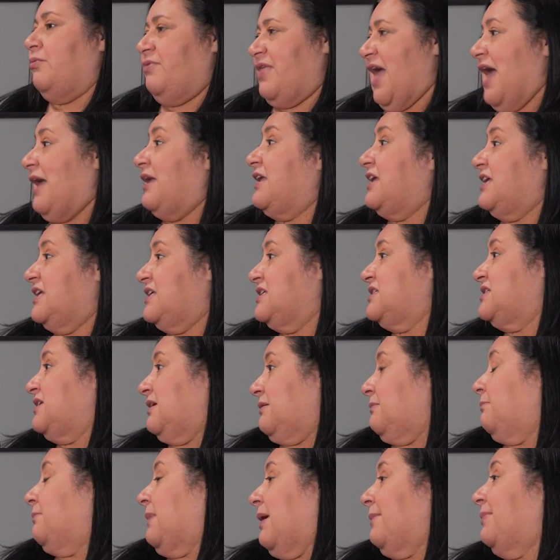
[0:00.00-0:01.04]
that is
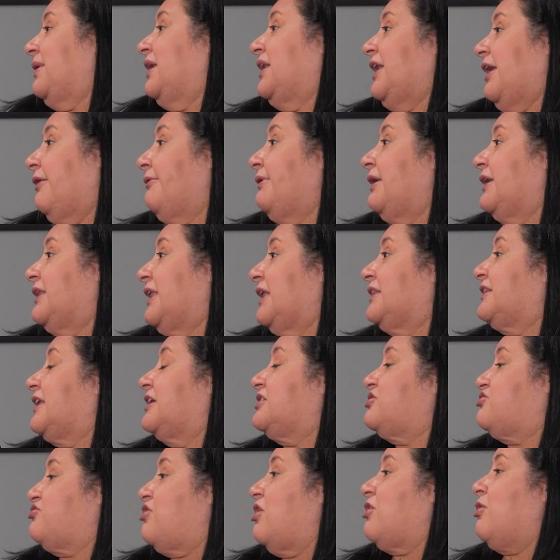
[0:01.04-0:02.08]
maybe an area that they
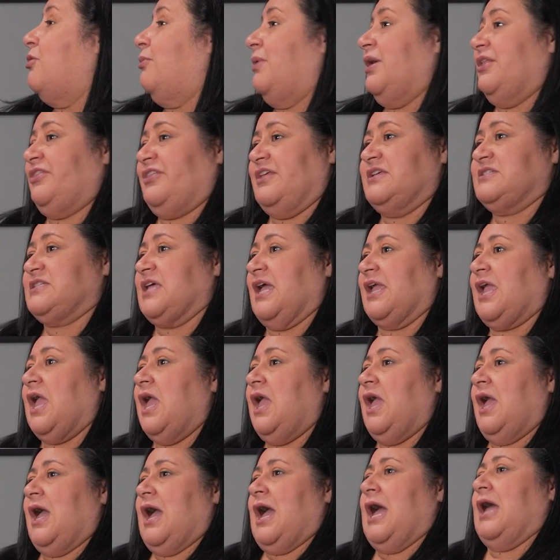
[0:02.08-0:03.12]
struggle with, is like,
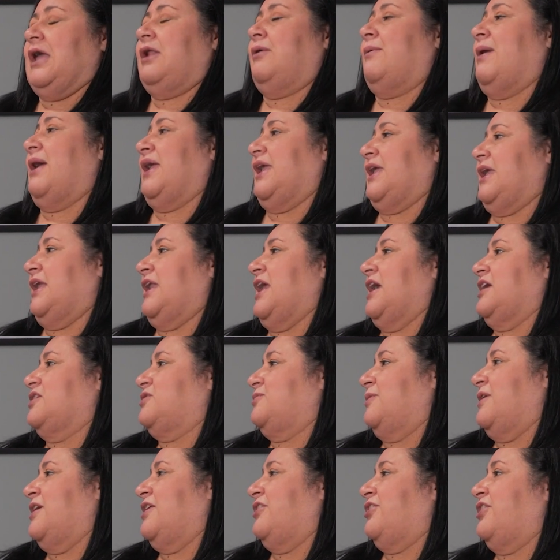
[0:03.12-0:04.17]
how do I connect
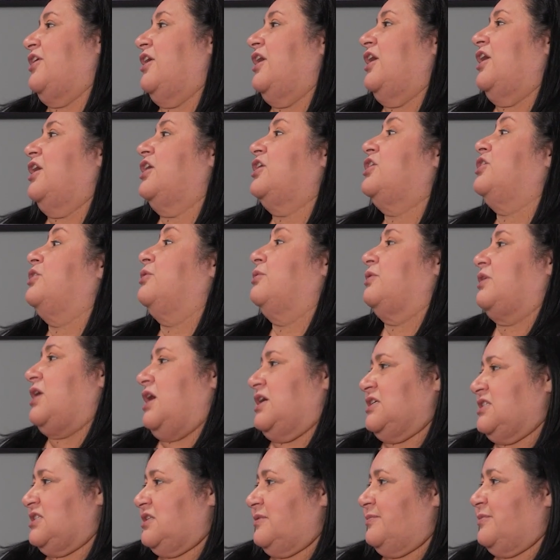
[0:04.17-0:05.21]
with new
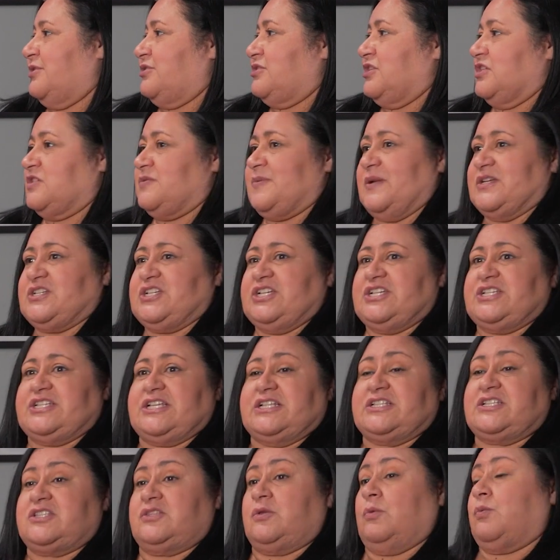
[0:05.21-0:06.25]
customers, especially
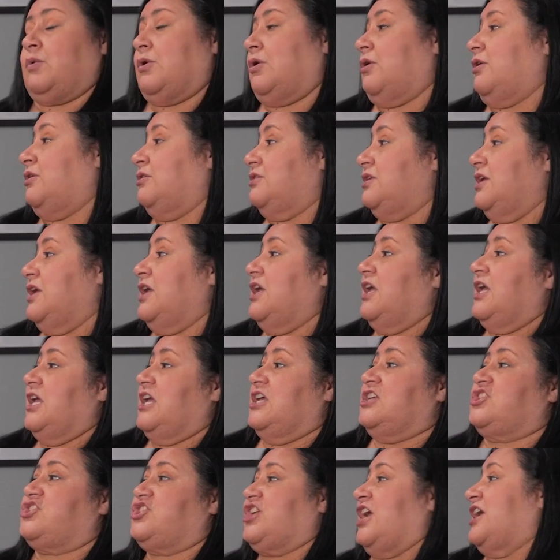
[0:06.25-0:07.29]
since the world
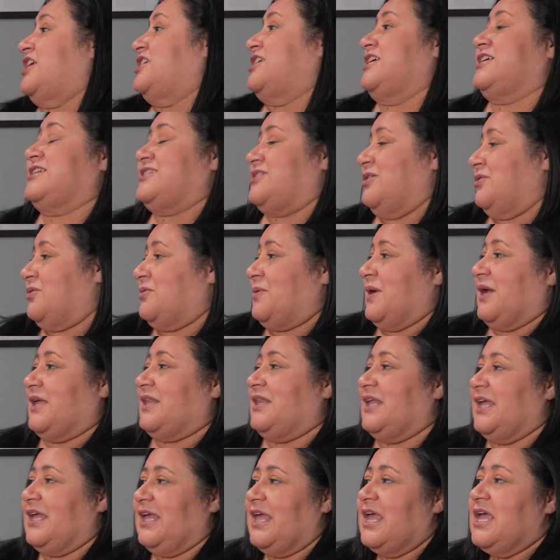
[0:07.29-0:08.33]
is changing so
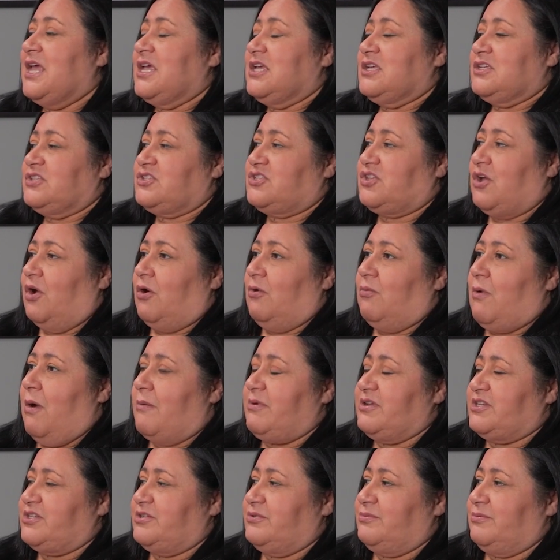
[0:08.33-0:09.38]
quickly? So what
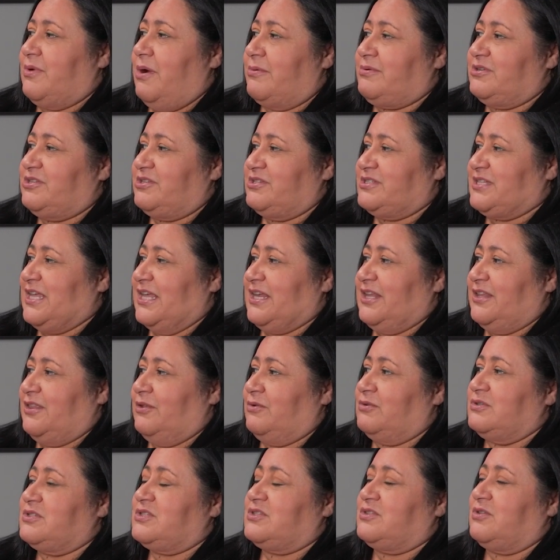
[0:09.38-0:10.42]
would you say to
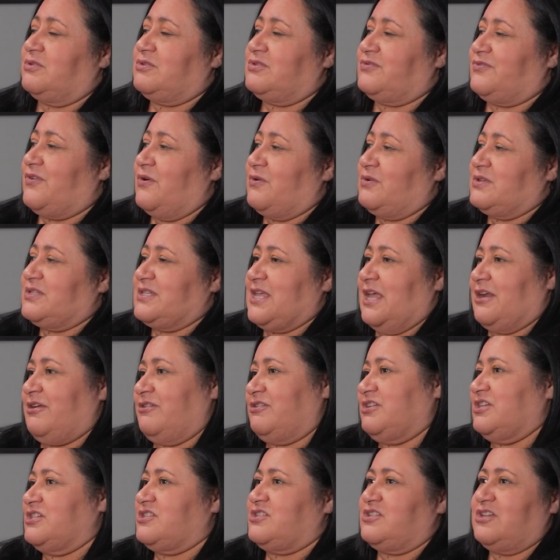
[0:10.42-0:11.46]
those folks that are
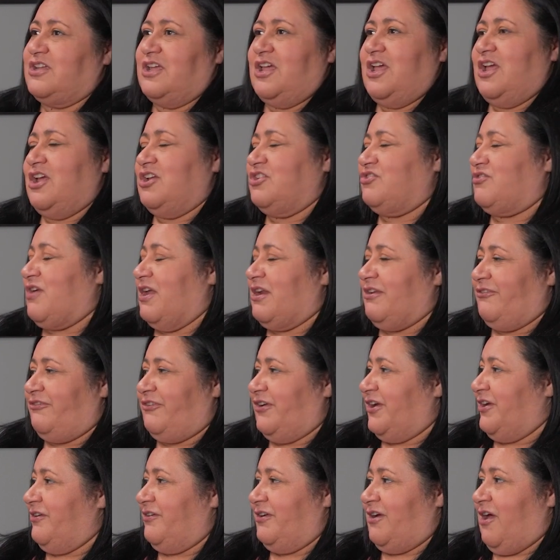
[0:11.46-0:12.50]
just trying to
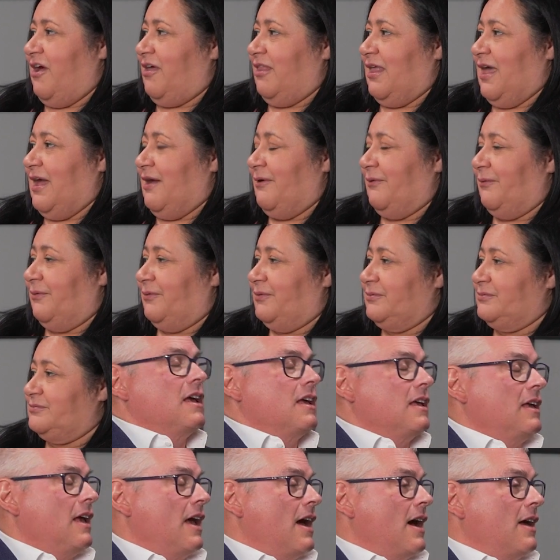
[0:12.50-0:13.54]
figure it all out?
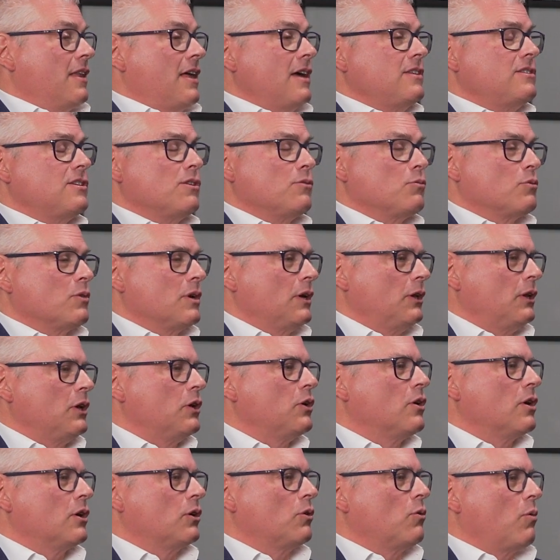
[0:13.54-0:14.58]
Yeah, that's a really
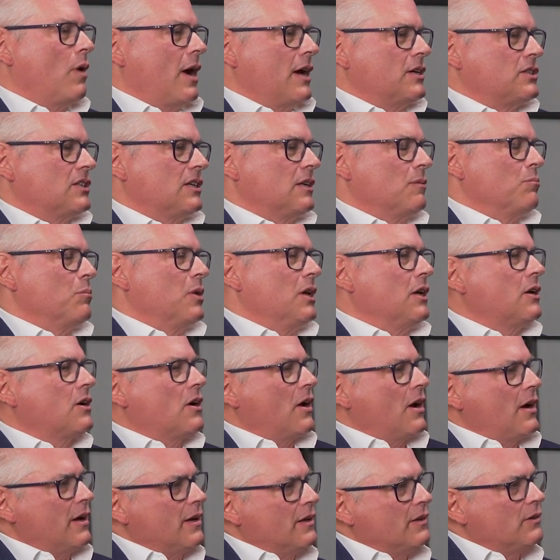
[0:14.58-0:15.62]
good question,
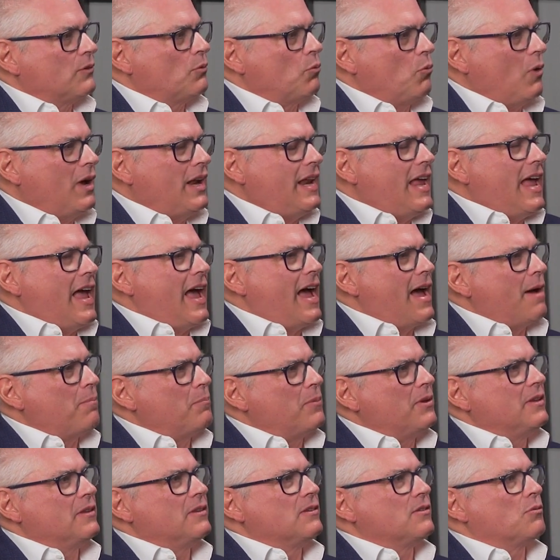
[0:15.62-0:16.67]
because what
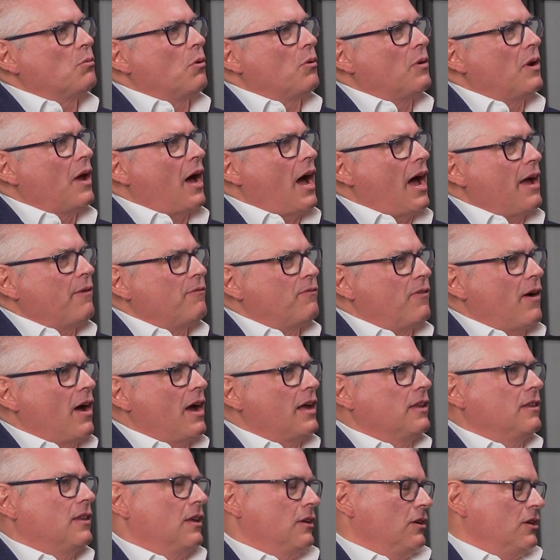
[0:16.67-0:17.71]
happens when I
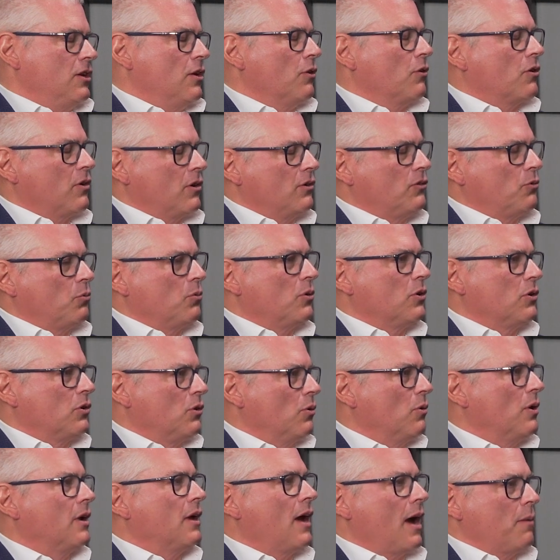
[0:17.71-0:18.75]
find that, because
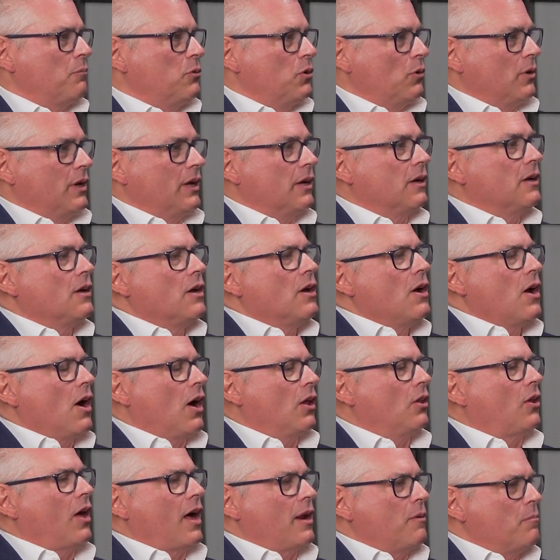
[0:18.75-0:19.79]
I'm doing
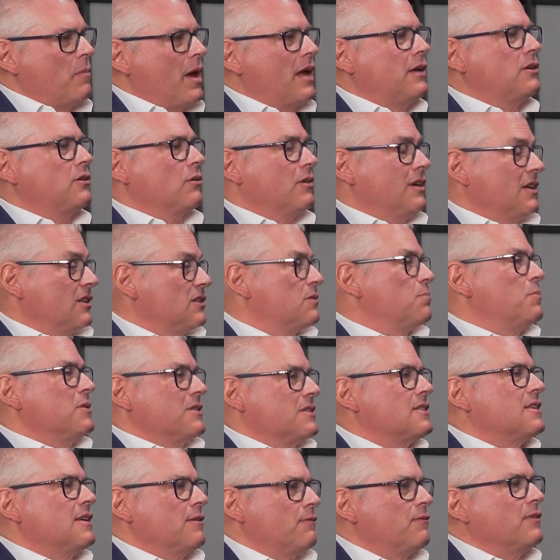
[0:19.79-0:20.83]
a lot of mentoring
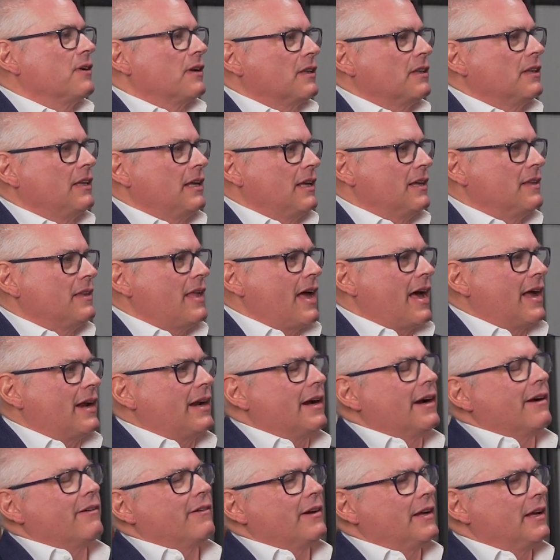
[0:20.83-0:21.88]
specifically in that
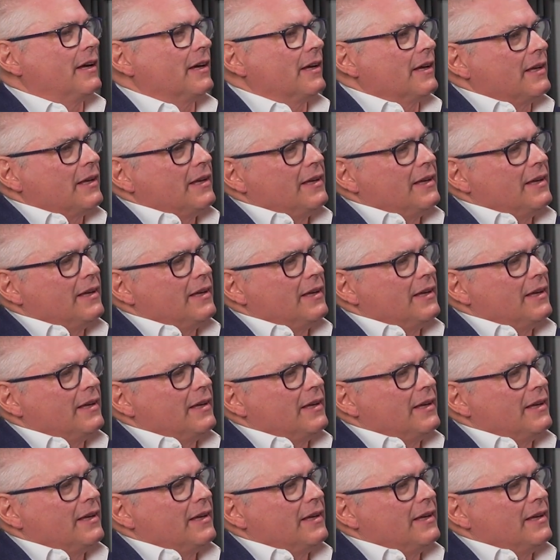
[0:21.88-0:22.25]
area,